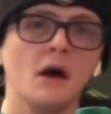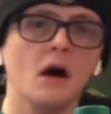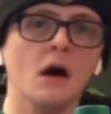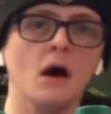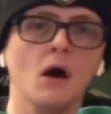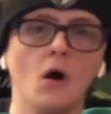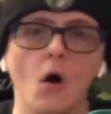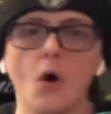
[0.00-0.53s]

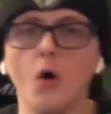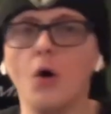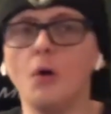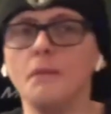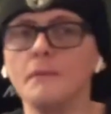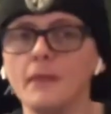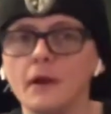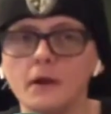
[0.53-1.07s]

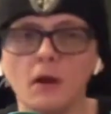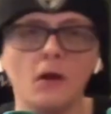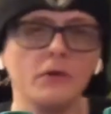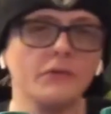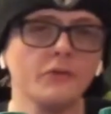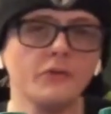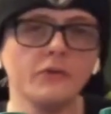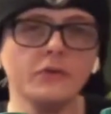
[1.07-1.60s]

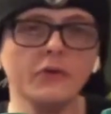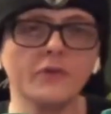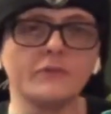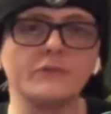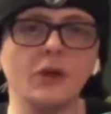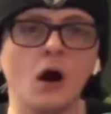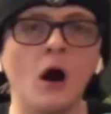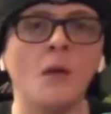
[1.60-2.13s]
you're
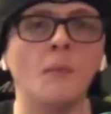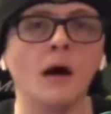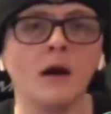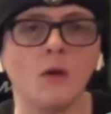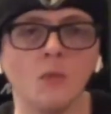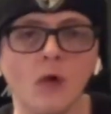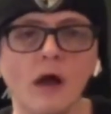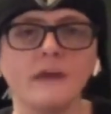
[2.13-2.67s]
dumb, I
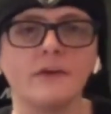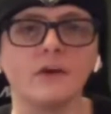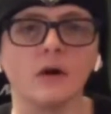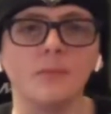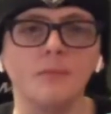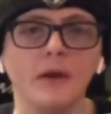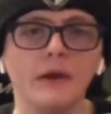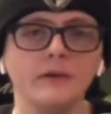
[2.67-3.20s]
don't like
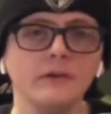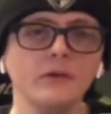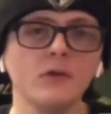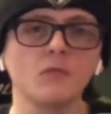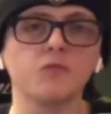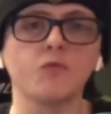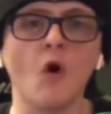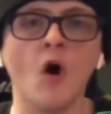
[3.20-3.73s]
your opinion,
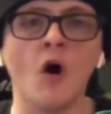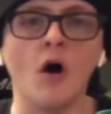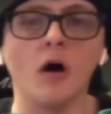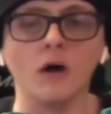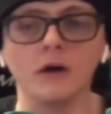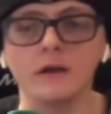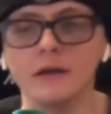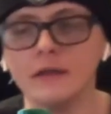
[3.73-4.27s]
you're
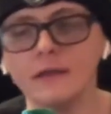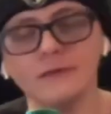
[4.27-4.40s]
wrong.